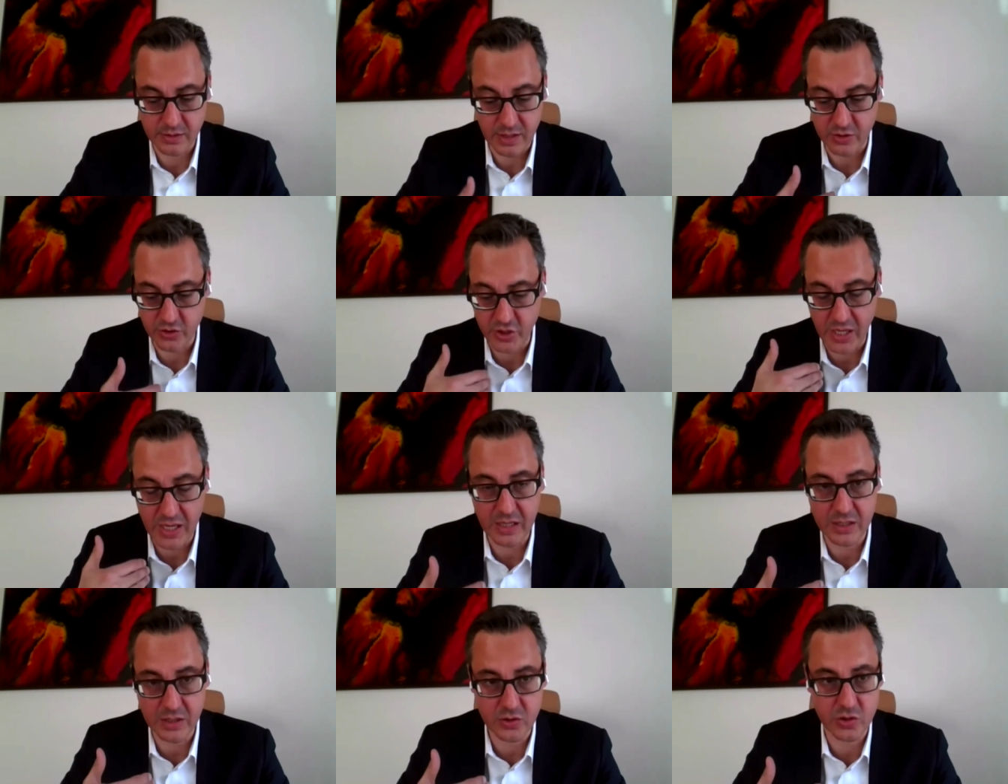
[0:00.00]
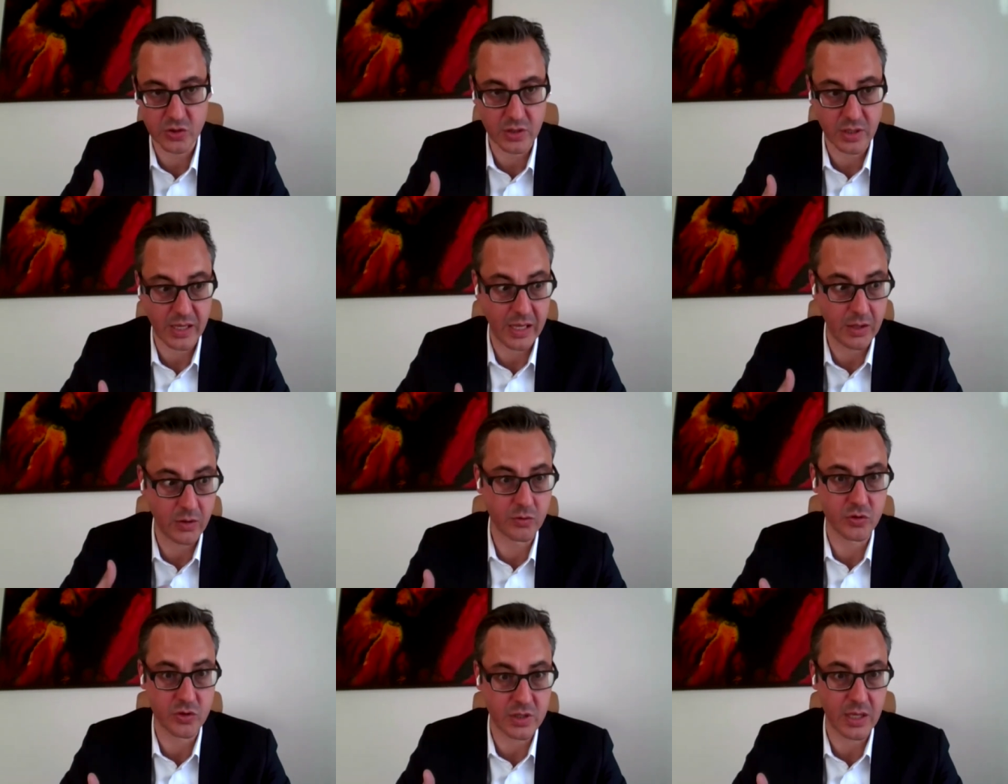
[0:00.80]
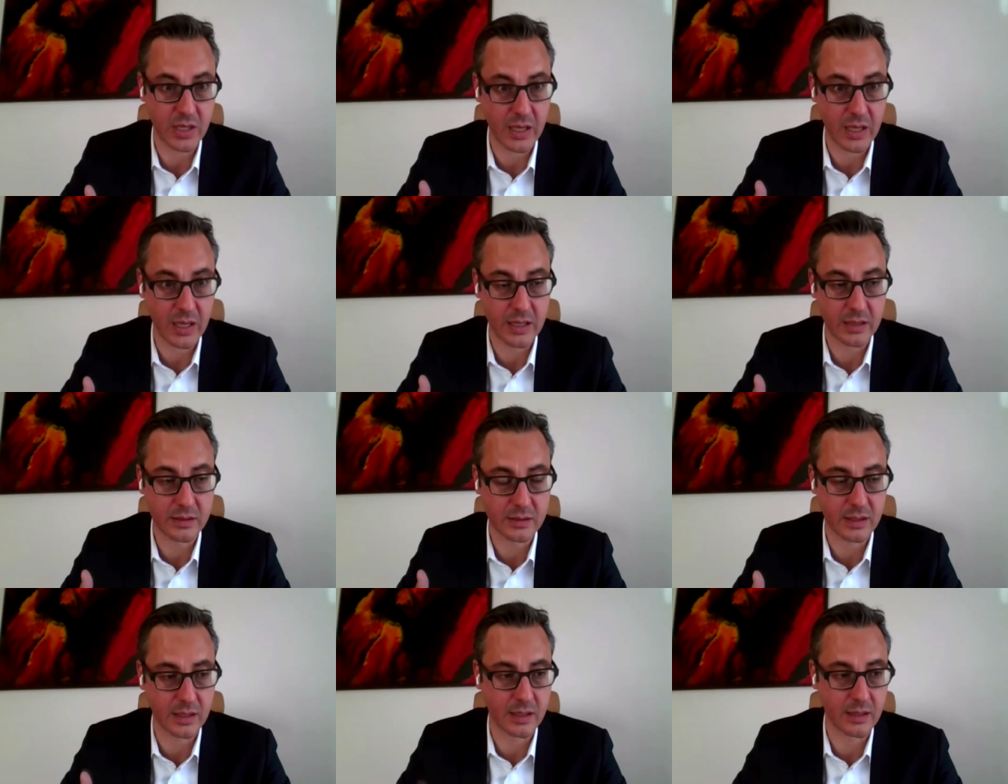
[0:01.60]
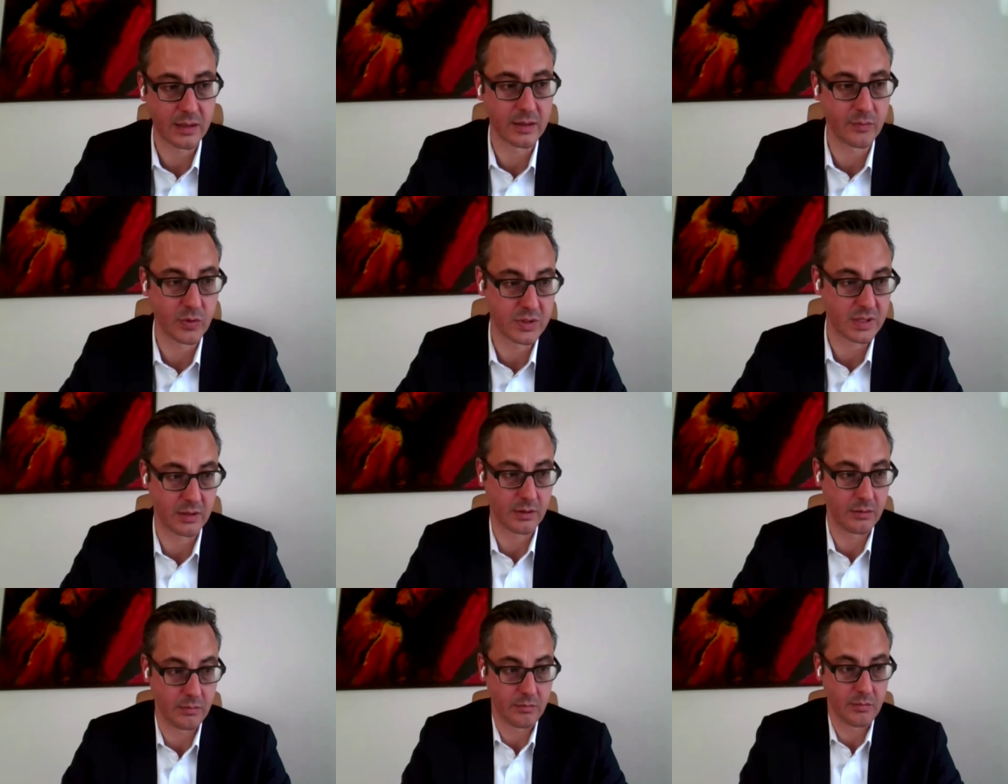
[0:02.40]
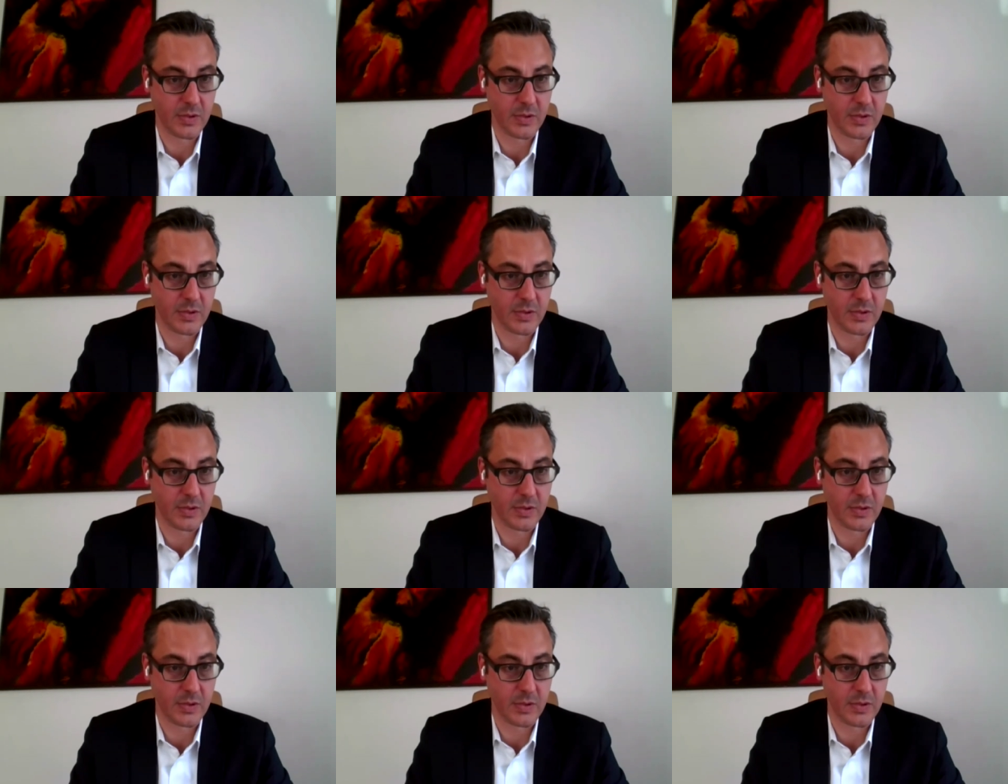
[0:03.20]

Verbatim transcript: That the challenge innogy had, uh, it was a